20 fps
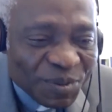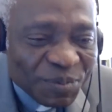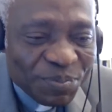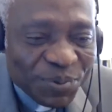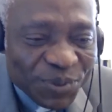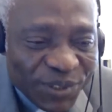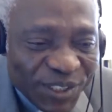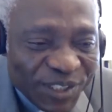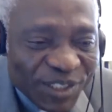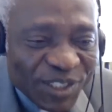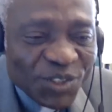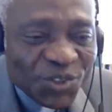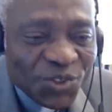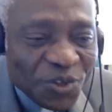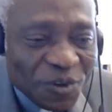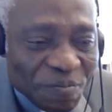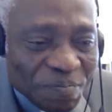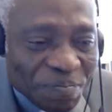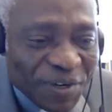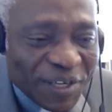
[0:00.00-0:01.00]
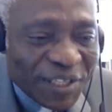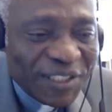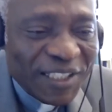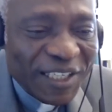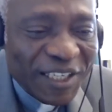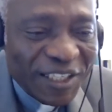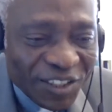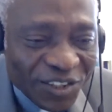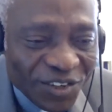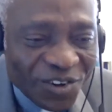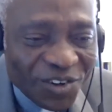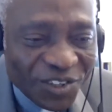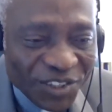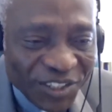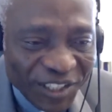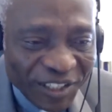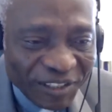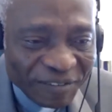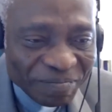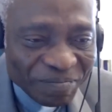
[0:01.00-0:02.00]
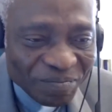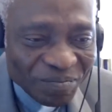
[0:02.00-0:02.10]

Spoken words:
put in its own place and in order.